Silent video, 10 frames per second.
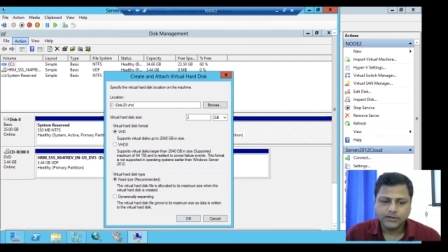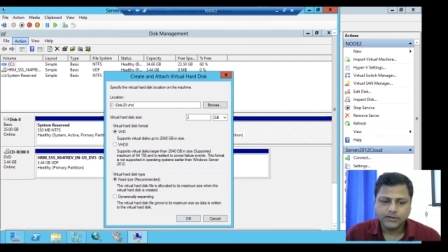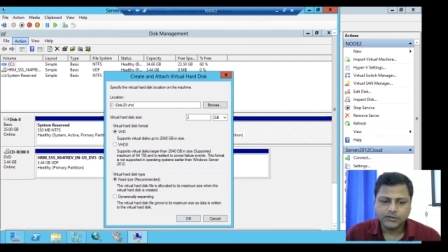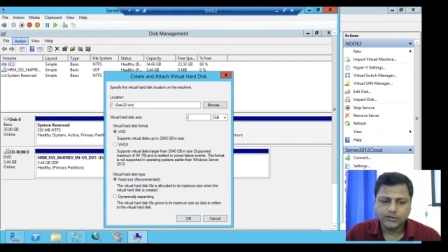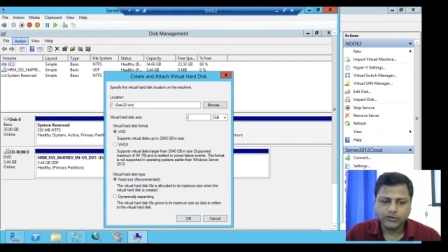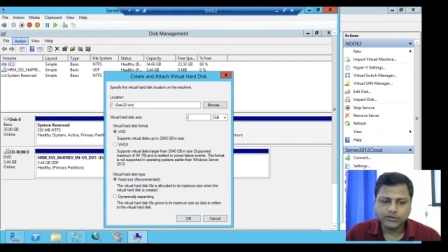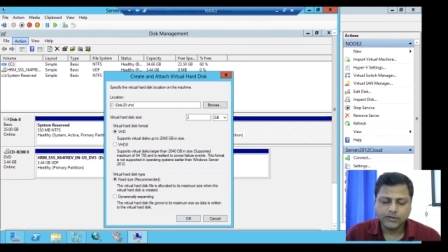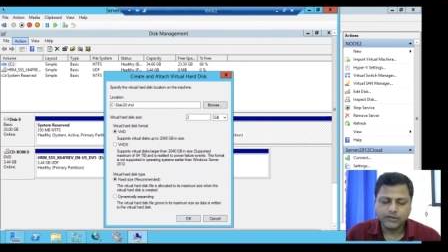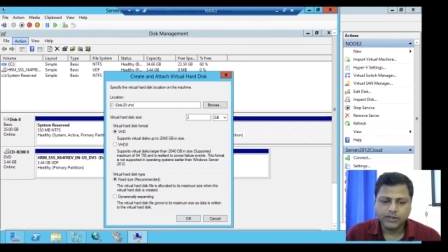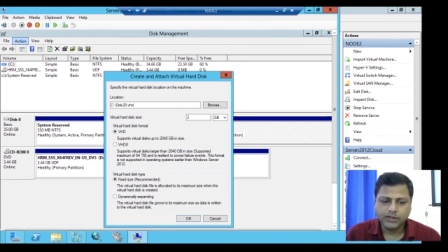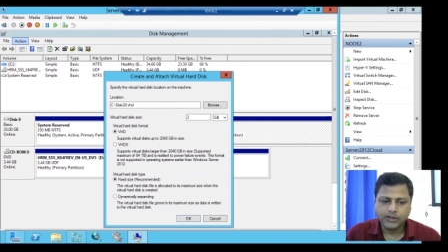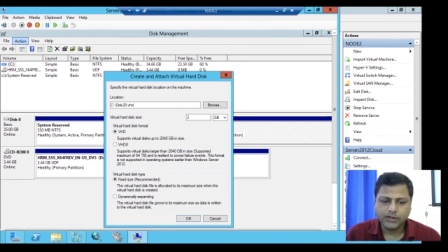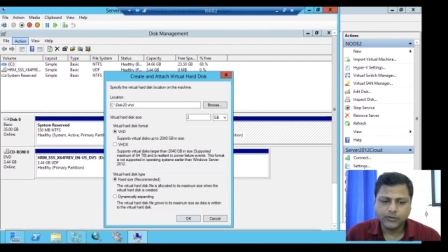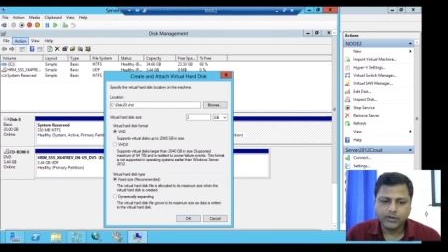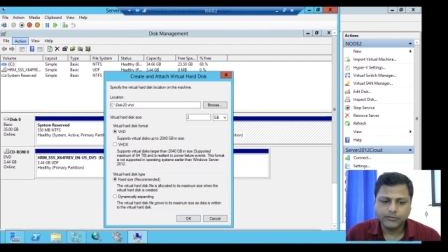So most of the
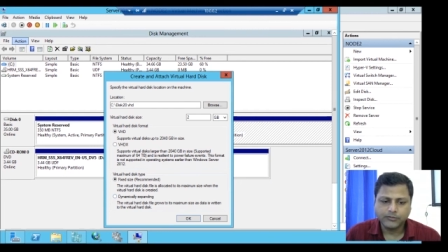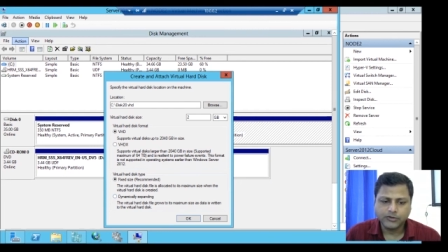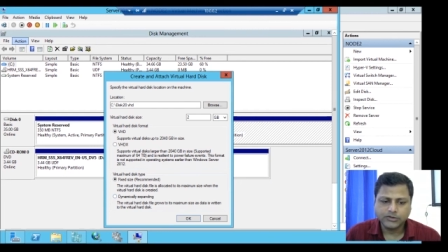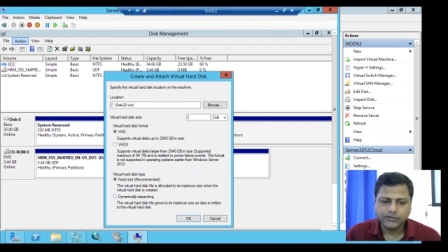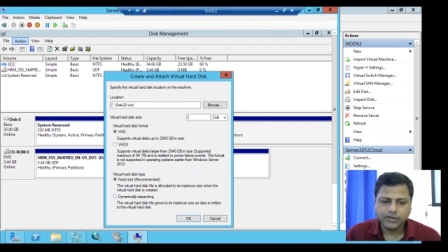network, most of the